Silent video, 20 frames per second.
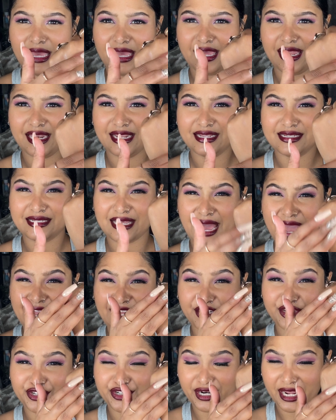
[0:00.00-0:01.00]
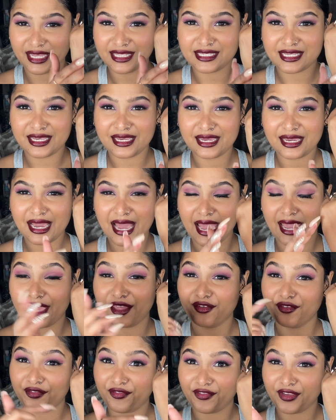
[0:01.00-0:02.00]
It is hydrating. I
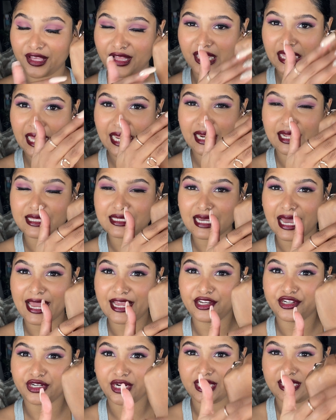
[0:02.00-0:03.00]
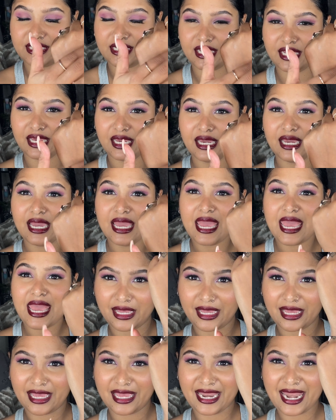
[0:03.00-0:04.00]
can feel that it's hydrating.
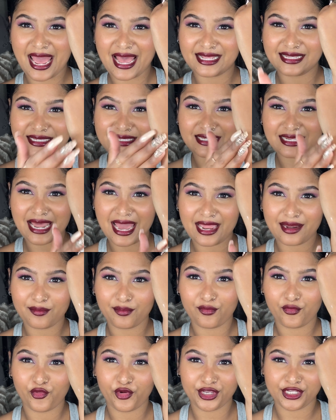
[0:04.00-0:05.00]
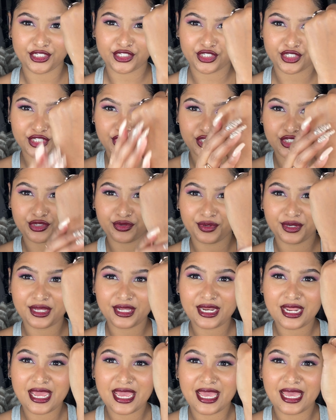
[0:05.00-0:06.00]
It has slight moisture to
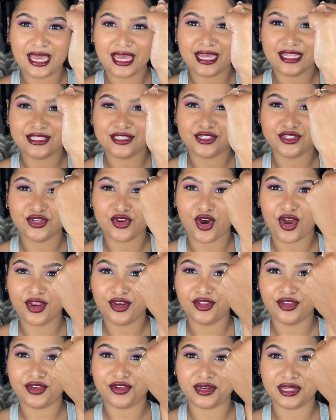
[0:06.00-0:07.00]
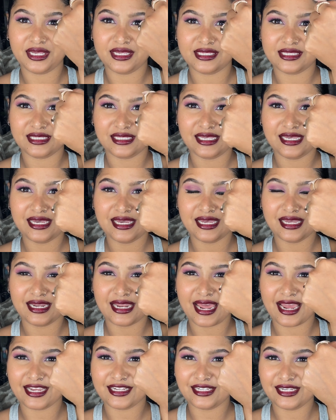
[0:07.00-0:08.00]
it. It's non-greasy. It
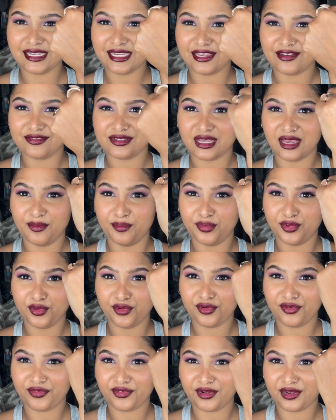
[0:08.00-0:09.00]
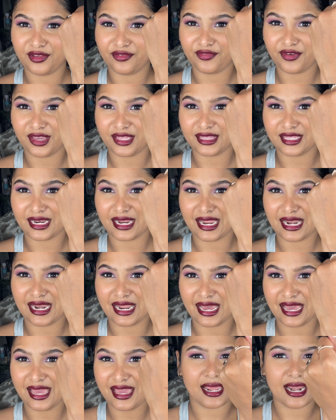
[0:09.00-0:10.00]
actually gives that beautiful effect that I
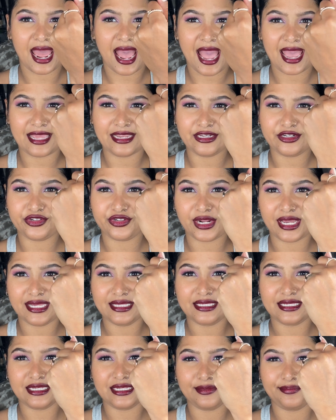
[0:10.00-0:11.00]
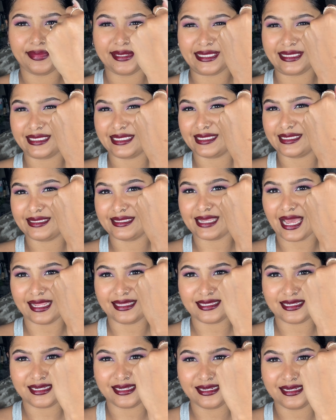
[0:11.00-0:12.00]
like. Hydrated but
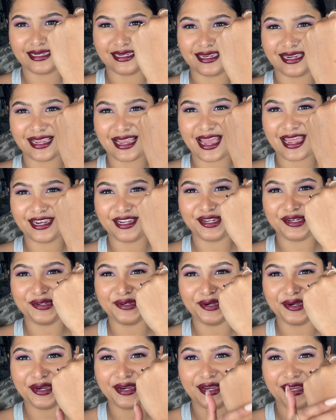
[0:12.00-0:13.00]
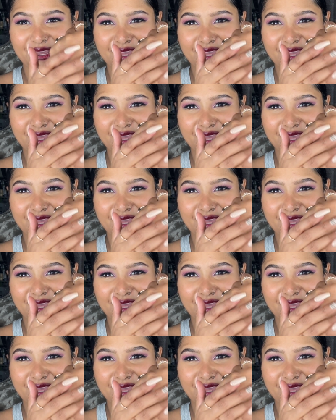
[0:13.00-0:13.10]
satin kind of look.